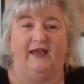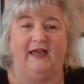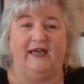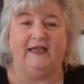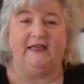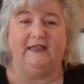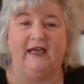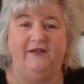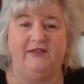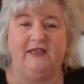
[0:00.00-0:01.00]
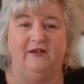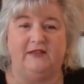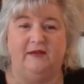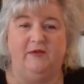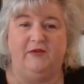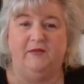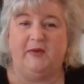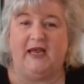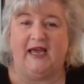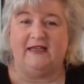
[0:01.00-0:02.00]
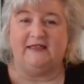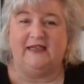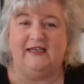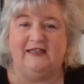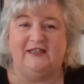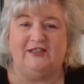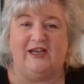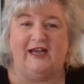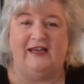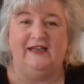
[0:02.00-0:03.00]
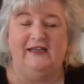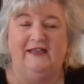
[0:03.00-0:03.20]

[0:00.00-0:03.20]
And a live sale, some of you have been asking in the chat